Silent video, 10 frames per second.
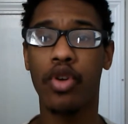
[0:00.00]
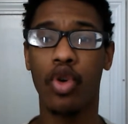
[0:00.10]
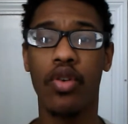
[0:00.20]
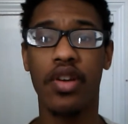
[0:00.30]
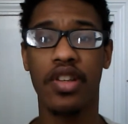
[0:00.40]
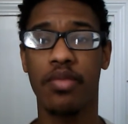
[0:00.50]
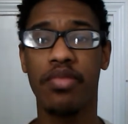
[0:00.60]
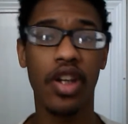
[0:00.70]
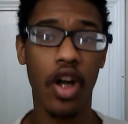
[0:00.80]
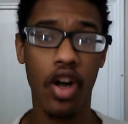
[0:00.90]
going to
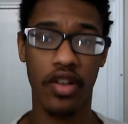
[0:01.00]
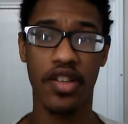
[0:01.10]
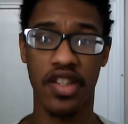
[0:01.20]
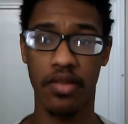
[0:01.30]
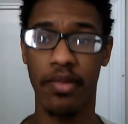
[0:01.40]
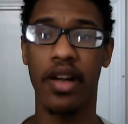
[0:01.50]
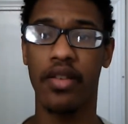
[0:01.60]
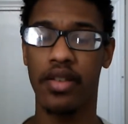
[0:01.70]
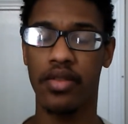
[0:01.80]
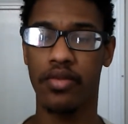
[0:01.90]
be honest
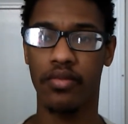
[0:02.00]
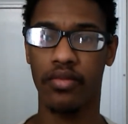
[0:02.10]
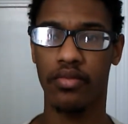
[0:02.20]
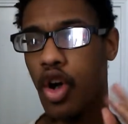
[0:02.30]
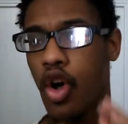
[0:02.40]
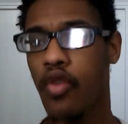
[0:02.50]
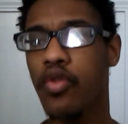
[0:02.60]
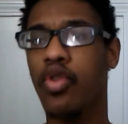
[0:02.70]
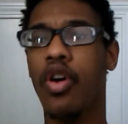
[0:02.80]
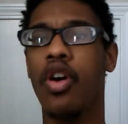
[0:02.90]
about it.
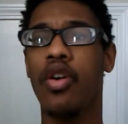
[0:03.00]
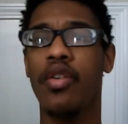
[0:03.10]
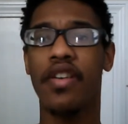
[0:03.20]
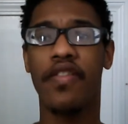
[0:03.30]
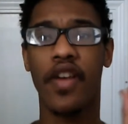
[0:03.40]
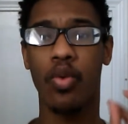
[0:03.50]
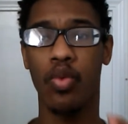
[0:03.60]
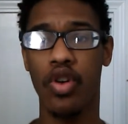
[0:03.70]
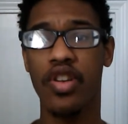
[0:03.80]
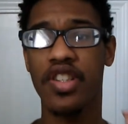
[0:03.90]
Overall, if I
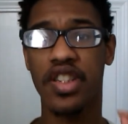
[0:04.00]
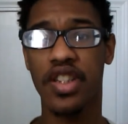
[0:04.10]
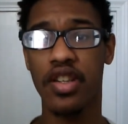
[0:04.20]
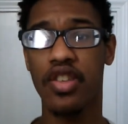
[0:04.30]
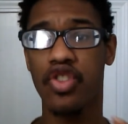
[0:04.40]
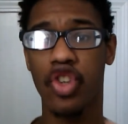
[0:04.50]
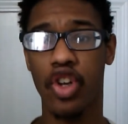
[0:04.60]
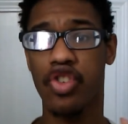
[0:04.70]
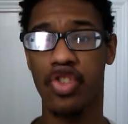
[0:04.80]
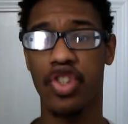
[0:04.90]
was to
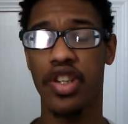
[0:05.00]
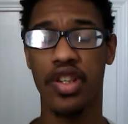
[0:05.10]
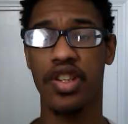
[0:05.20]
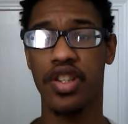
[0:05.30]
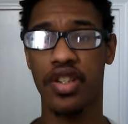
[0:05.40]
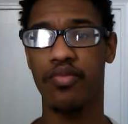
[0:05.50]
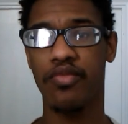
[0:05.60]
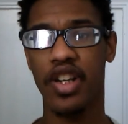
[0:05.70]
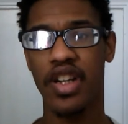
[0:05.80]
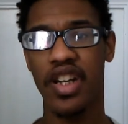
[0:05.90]
judge this,
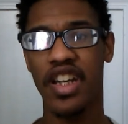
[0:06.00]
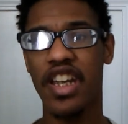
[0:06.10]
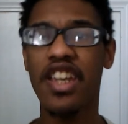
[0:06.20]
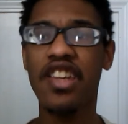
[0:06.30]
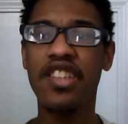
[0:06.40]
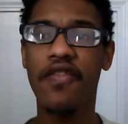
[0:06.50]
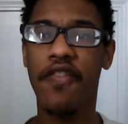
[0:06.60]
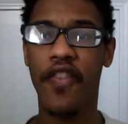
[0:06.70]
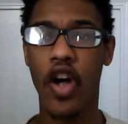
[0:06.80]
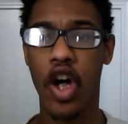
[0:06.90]
it's a
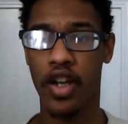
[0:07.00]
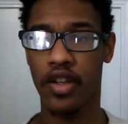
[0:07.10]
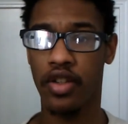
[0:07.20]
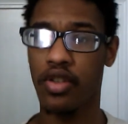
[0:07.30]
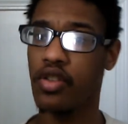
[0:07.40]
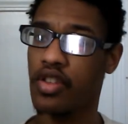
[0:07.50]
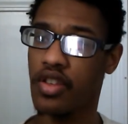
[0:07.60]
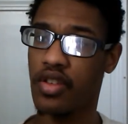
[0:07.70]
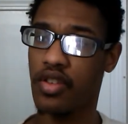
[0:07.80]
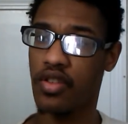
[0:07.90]
fine
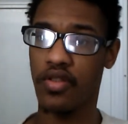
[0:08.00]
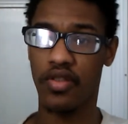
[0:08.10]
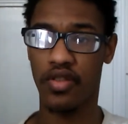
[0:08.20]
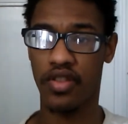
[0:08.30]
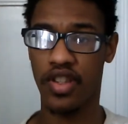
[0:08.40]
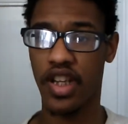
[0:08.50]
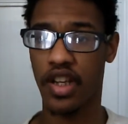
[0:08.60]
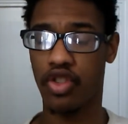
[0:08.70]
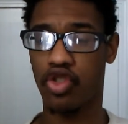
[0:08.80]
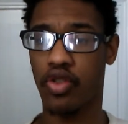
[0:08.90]

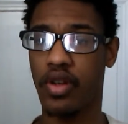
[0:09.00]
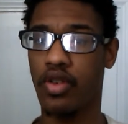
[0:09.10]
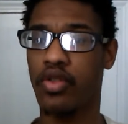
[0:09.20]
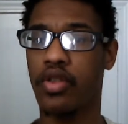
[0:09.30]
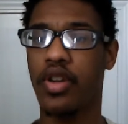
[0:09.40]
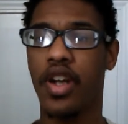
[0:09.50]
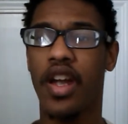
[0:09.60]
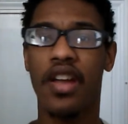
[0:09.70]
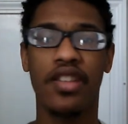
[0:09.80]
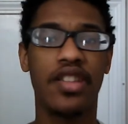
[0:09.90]
second trailer.
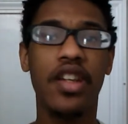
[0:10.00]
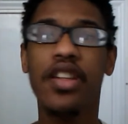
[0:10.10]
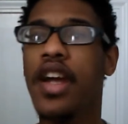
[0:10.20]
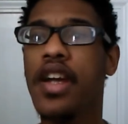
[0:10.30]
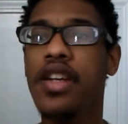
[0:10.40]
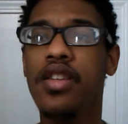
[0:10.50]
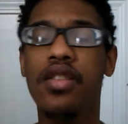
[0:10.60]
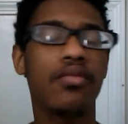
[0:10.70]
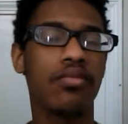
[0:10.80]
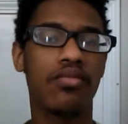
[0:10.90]
Didn't hate
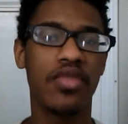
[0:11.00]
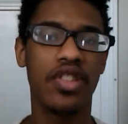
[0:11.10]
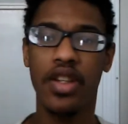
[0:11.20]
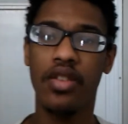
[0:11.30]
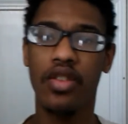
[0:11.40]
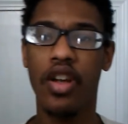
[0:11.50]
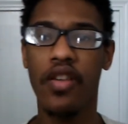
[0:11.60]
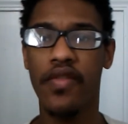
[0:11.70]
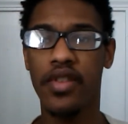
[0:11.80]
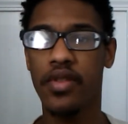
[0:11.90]
it, didn't
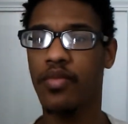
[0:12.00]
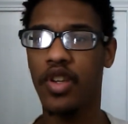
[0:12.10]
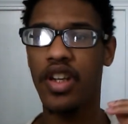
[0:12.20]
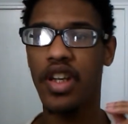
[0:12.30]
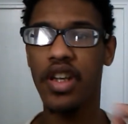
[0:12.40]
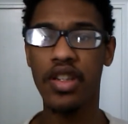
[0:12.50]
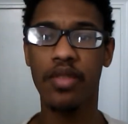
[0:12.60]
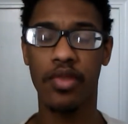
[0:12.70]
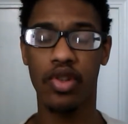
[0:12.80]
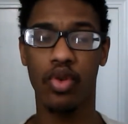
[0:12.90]
love it, in the
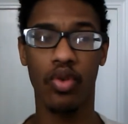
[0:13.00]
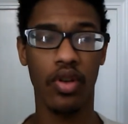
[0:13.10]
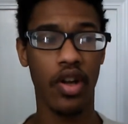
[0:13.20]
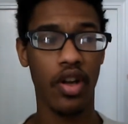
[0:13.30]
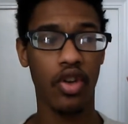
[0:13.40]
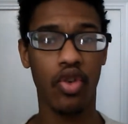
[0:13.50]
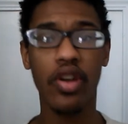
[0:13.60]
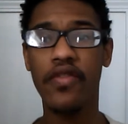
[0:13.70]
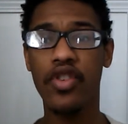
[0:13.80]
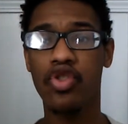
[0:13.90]
middle.
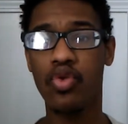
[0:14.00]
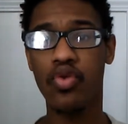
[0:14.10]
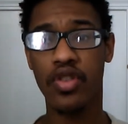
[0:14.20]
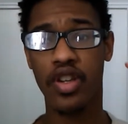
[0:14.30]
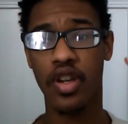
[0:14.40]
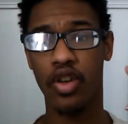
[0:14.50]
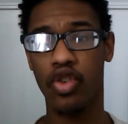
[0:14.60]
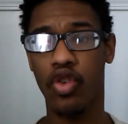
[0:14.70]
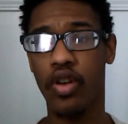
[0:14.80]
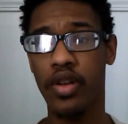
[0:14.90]
Great visuals,
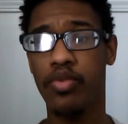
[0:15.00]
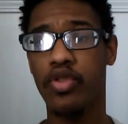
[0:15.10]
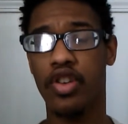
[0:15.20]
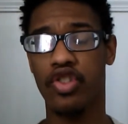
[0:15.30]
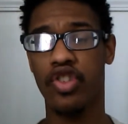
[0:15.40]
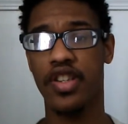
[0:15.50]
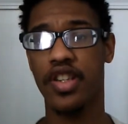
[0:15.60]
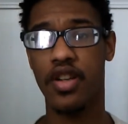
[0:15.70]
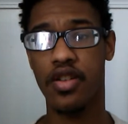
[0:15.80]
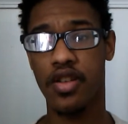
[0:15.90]
great production
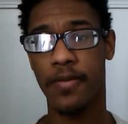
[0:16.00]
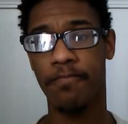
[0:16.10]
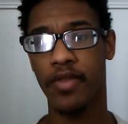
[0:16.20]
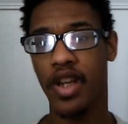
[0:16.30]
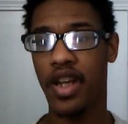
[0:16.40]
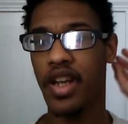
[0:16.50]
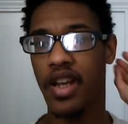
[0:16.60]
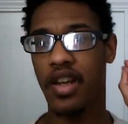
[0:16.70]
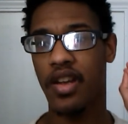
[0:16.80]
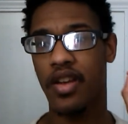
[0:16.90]
design,
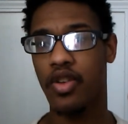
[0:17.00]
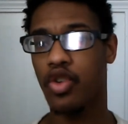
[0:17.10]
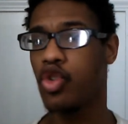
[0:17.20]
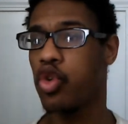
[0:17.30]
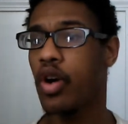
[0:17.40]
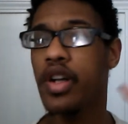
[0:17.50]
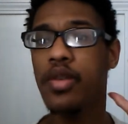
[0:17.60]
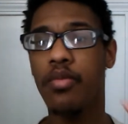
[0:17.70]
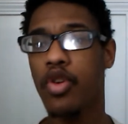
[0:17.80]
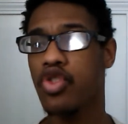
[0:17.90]
great
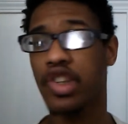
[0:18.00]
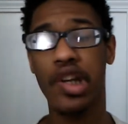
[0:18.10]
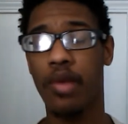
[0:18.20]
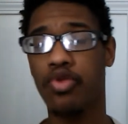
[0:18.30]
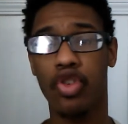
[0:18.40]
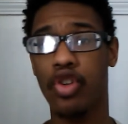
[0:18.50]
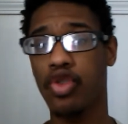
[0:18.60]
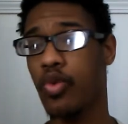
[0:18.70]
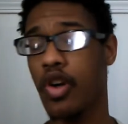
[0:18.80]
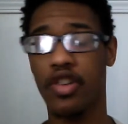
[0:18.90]
motion capture
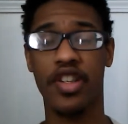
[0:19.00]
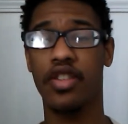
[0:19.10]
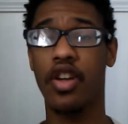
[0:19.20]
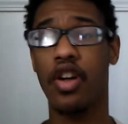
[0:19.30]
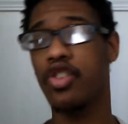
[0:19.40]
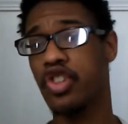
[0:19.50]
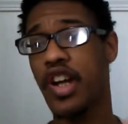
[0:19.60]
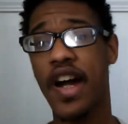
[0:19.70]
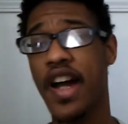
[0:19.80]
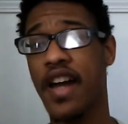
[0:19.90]
underwater technology,
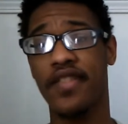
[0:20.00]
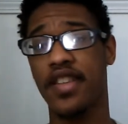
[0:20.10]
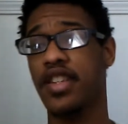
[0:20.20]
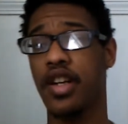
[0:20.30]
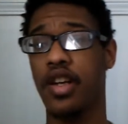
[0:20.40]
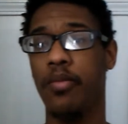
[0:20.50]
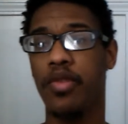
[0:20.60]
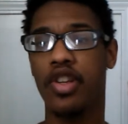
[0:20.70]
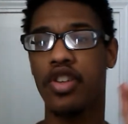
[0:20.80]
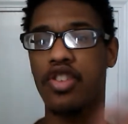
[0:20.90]
I have to say,
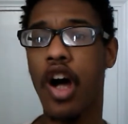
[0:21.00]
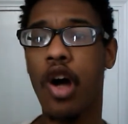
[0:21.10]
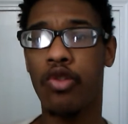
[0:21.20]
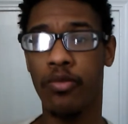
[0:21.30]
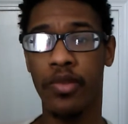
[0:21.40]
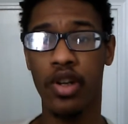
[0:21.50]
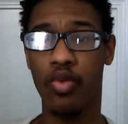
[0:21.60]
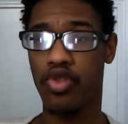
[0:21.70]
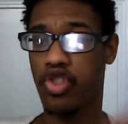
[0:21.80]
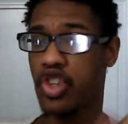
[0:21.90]
because Aquaman
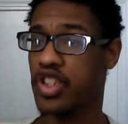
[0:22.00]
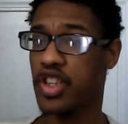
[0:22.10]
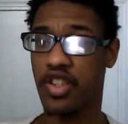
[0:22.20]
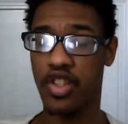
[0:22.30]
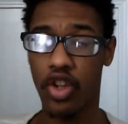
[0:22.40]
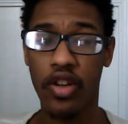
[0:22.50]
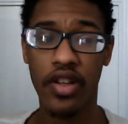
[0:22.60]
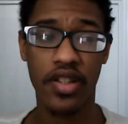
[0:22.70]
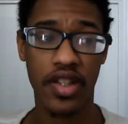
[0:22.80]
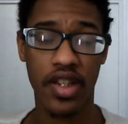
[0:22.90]
was just the
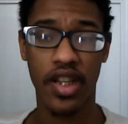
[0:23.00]
start,